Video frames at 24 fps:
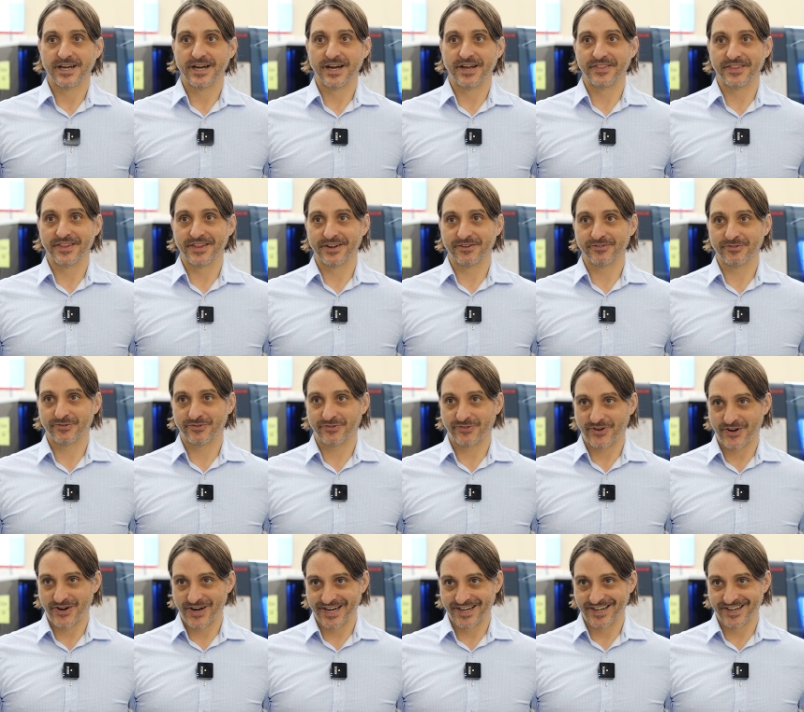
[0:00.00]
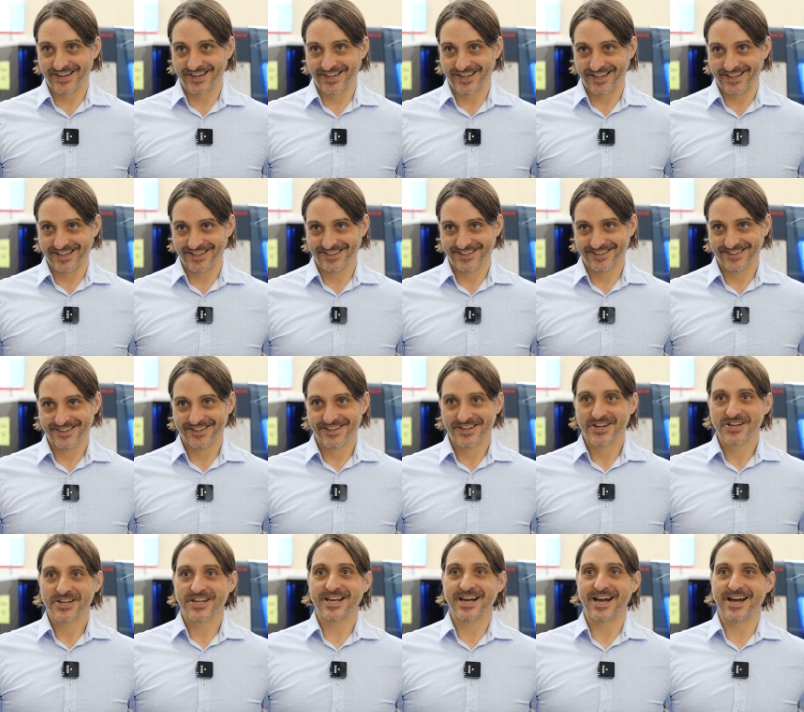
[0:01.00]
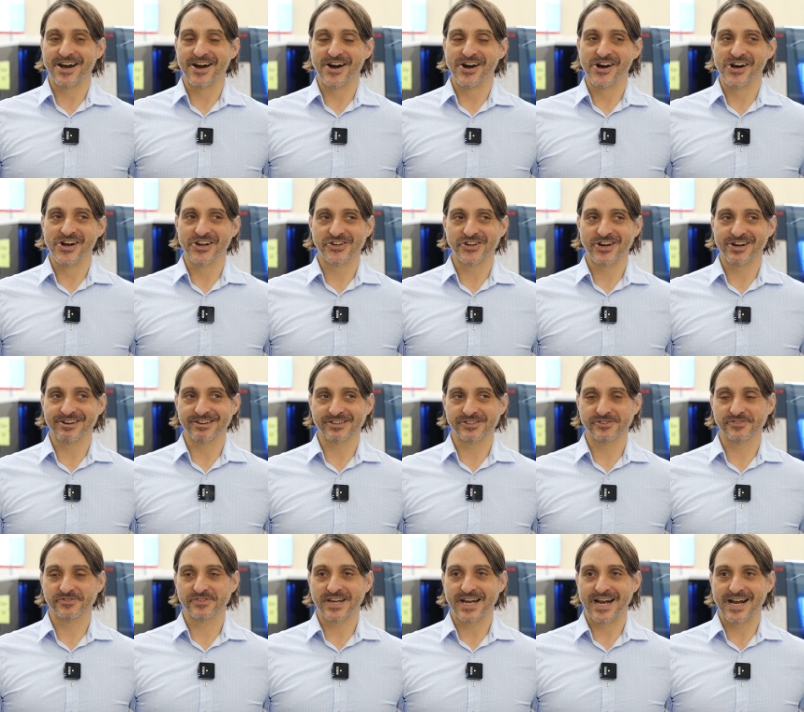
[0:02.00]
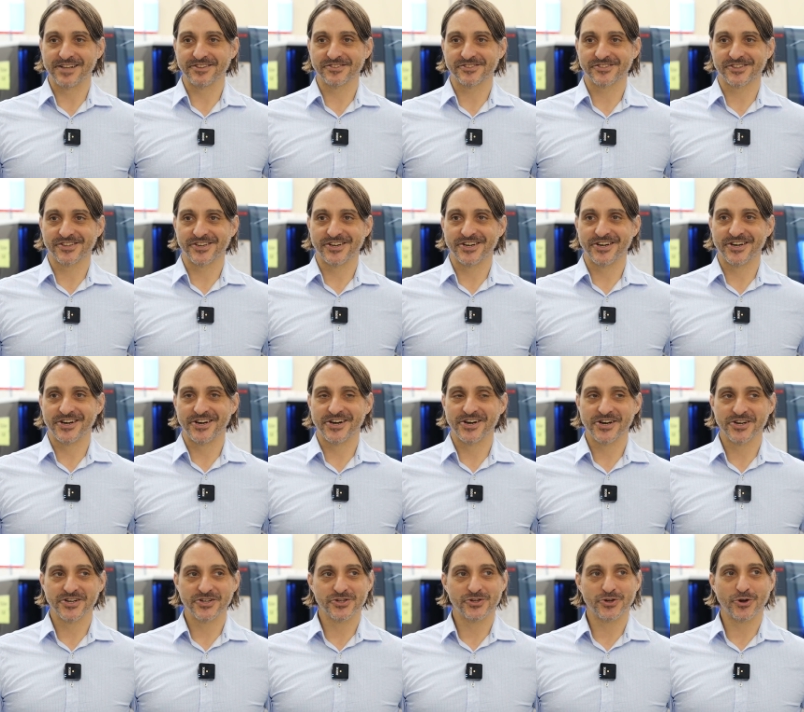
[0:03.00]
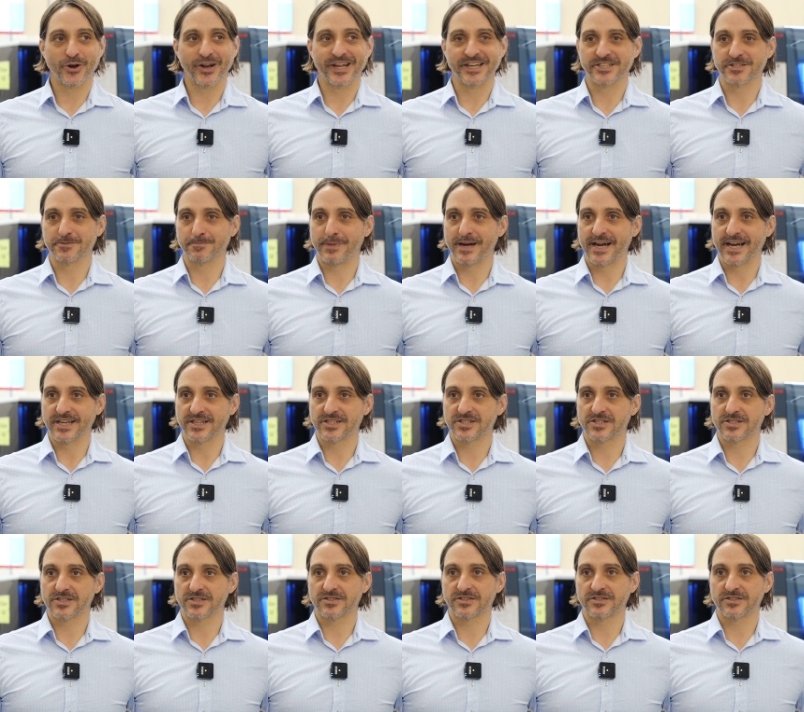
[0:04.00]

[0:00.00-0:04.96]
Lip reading: And then finally, Director of Cancer Knowledge Base,